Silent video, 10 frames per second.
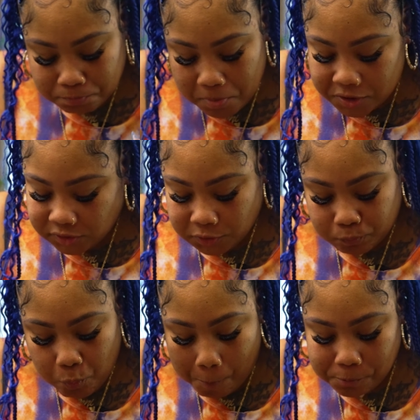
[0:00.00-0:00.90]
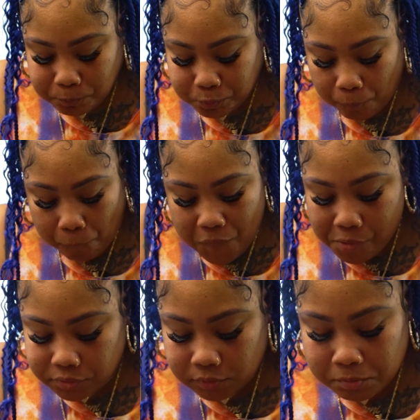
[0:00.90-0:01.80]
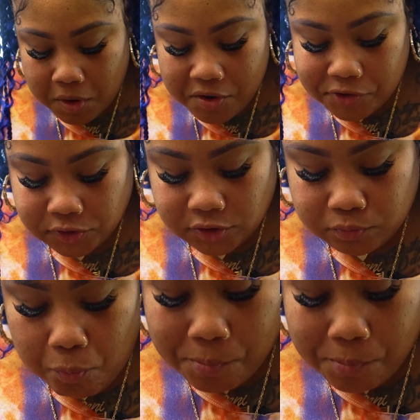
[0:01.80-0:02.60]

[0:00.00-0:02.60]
Bussin'. Oh my goodness.